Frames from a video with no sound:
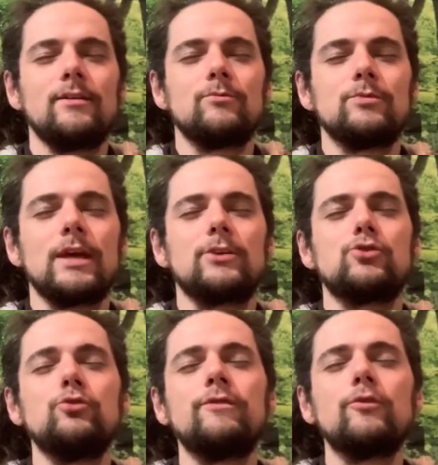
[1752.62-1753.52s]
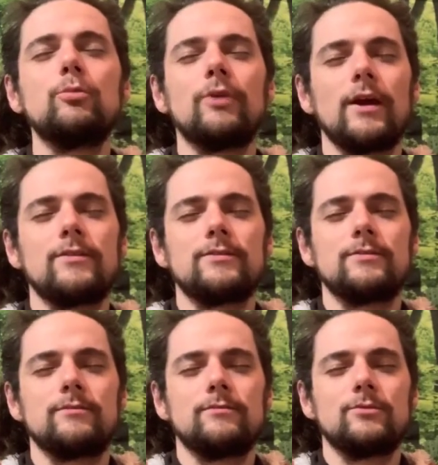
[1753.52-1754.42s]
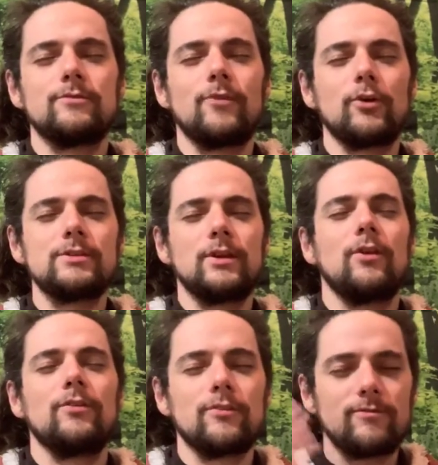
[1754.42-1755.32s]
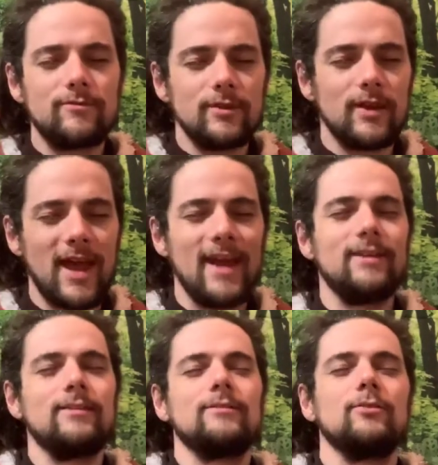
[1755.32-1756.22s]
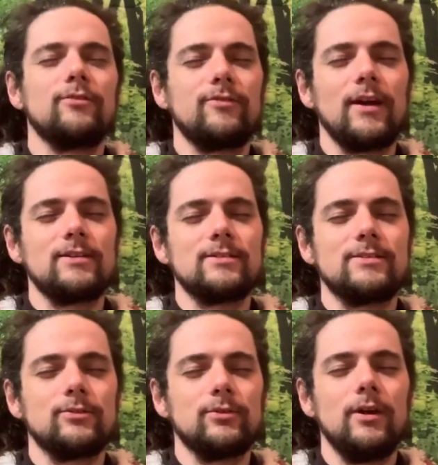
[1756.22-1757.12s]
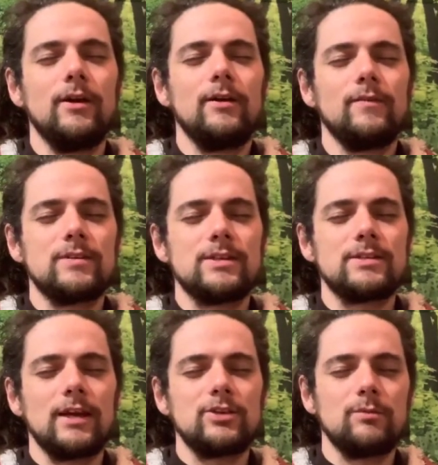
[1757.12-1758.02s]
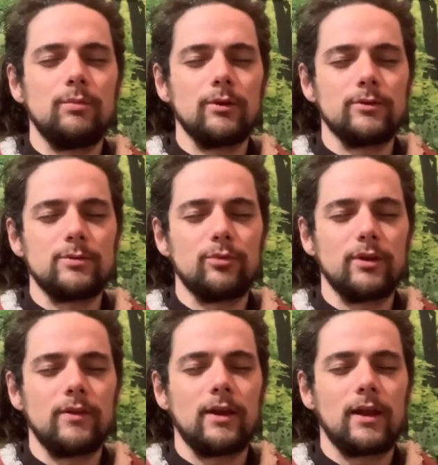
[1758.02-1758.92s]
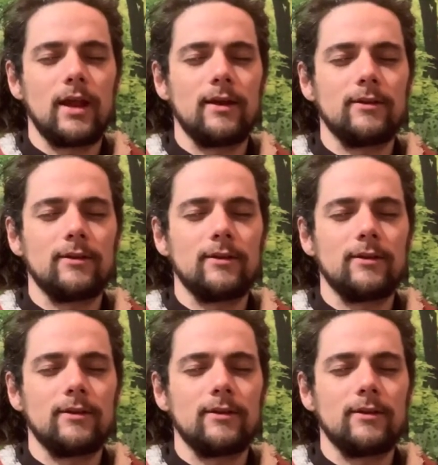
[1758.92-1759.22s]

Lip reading: take 2 full breaths, just focusing on the head or the face until the sensation builds, breathing in and out.